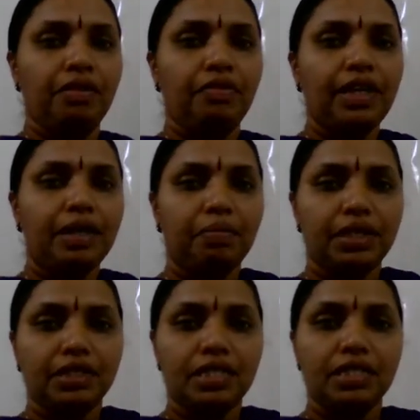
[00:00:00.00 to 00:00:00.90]
phi
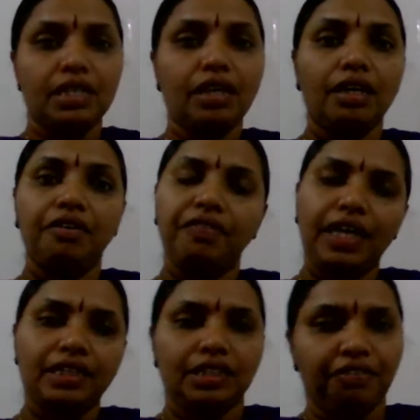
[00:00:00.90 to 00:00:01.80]
represents the
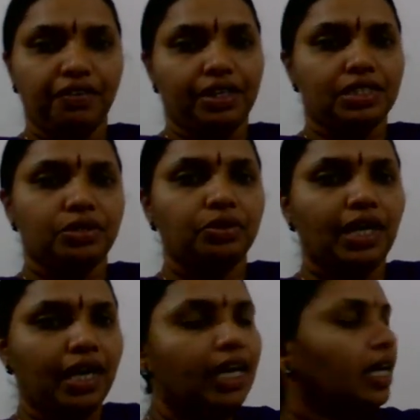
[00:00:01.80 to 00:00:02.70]
phase difference.
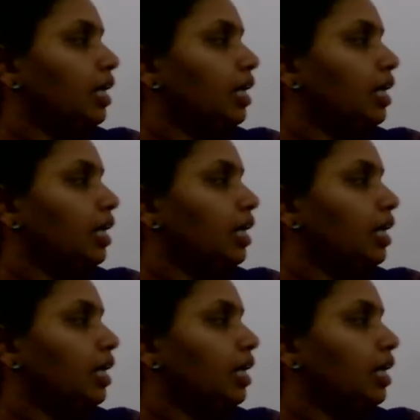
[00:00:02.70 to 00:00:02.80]
Okay.